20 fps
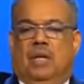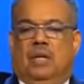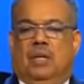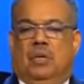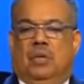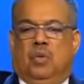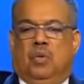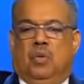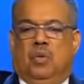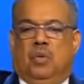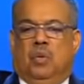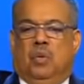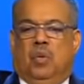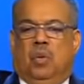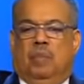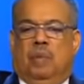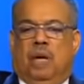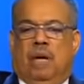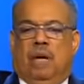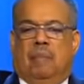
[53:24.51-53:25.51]
You
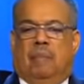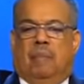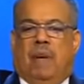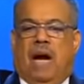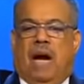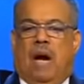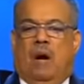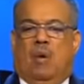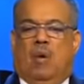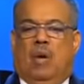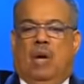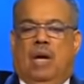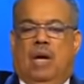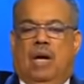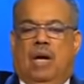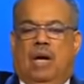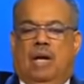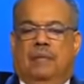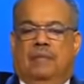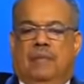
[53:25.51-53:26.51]
knew about a power
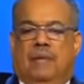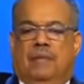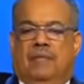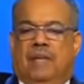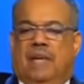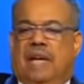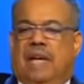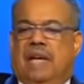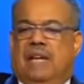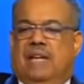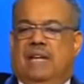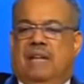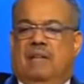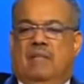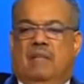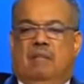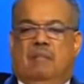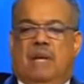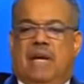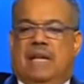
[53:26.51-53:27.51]
that they had
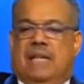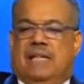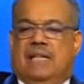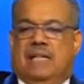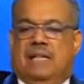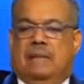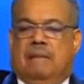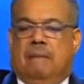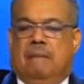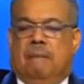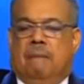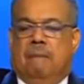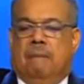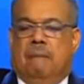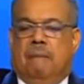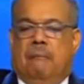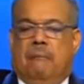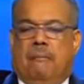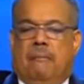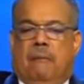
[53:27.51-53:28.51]
never met.
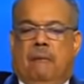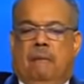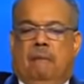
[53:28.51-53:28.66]
Amen.